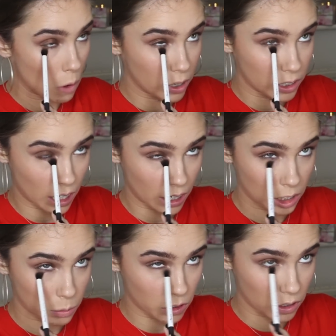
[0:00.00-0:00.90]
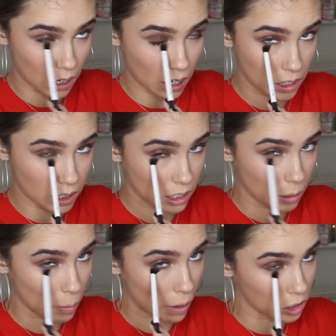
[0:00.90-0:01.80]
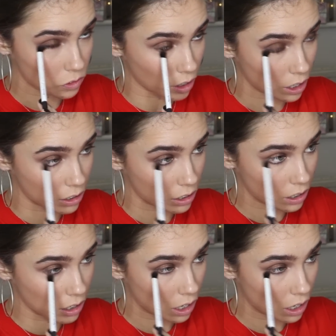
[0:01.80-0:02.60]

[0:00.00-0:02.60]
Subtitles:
Real Techniques brush again. It's like my best friend.